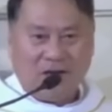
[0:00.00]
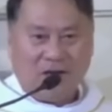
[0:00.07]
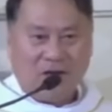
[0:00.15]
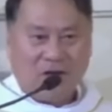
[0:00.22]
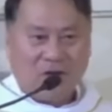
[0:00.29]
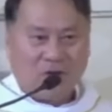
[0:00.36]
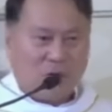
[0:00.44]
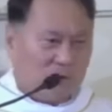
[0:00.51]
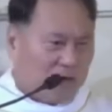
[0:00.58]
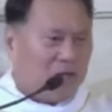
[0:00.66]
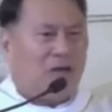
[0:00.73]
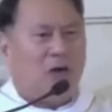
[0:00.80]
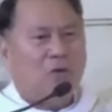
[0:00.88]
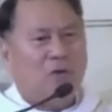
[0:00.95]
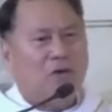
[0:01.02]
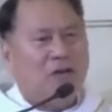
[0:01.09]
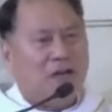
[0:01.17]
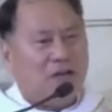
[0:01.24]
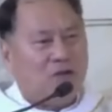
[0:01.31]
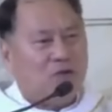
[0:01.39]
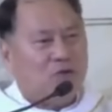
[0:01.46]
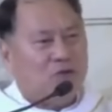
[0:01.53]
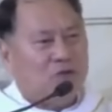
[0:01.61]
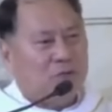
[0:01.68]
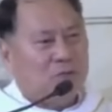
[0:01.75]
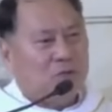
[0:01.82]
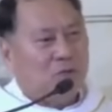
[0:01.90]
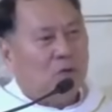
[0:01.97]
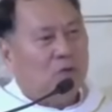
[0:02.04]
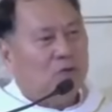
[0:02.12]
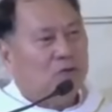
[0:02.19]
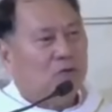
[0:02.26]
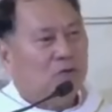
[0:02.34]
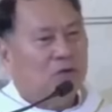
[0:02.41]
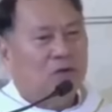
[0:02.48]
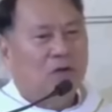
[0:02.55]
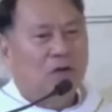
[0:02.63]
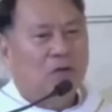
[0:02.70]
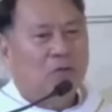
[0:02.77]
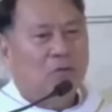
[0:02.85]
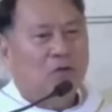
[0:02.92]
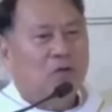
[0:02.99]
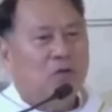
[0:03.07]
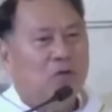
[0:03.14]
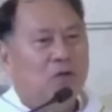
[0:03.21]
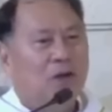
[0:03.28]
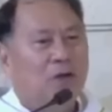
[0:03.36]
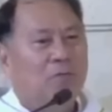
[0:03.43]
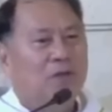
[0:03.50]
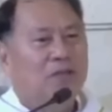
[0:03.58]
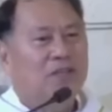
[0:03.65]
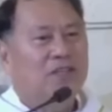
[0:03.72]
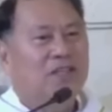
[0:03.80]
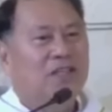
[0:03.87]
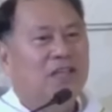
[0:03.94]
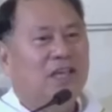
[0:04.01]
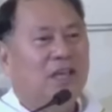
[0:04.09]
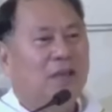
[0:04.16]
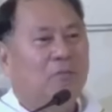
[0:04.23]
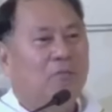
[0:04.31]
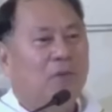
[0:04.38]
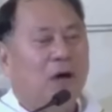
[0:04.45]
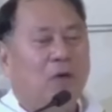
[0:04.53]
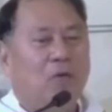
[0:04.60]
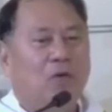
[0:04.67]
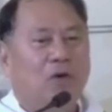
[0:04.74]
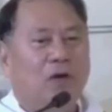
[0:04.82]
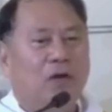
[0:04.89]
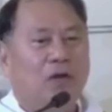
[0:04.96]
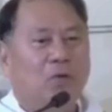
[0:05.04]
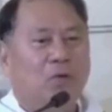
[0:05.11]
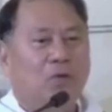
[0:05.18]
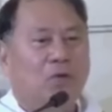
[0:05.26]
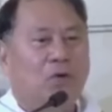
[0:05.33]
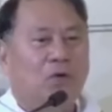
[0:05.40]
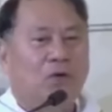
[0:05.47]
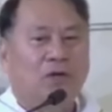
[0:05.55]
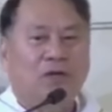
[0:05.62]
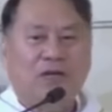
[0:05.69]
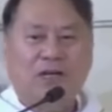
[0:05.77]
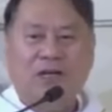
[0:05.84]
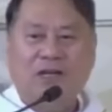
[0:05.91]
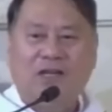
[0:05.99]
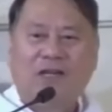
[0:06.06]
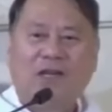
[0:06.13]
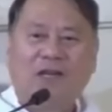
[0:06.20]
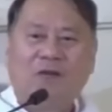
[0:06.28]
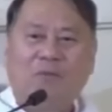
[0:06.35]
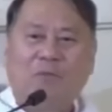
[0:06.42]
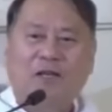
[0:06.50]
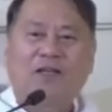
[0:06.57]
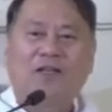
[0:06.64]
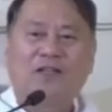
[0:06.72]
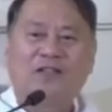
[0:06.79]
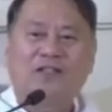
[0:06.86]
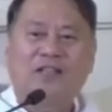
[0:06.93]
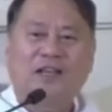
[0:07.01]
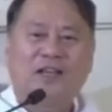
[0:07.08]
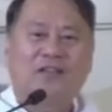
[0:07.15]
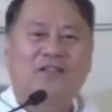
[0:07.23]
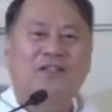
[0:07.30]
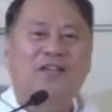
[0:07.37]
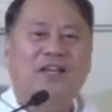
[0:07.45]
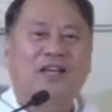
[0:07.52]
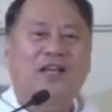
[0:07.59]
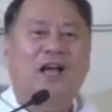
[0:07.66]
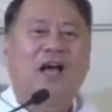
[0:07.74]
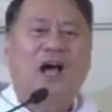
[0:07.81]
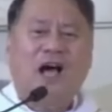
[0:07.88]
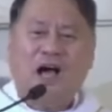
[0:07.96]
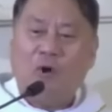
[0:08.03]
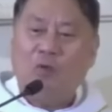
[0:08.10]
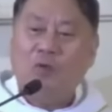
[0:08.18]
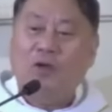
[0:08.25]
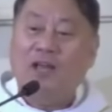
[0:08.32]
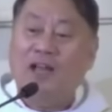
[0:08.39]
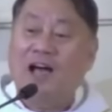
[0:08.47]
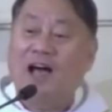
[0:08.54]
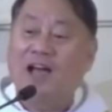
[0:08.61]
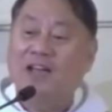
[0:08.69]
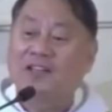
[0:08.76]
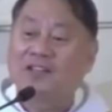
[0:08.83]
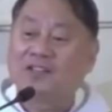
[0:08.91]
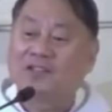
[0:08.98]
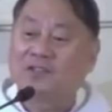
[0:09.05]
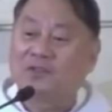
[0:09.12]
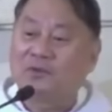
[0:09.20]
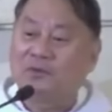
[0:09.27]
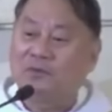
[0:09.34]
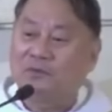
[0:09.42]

So in our relationships also, we should not be seeking power and authority, but instead seeking, how can I serve?